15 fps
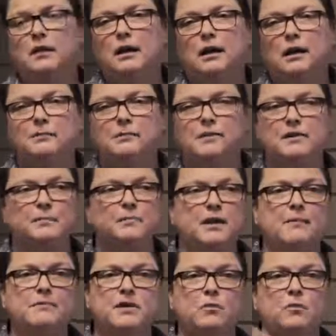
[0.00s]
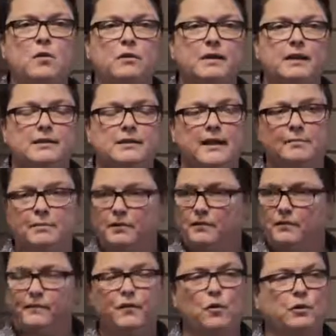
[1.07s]
Um, sometimes they won't accept
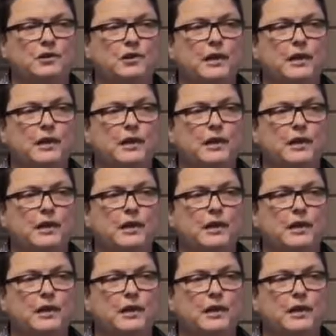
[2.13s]
forward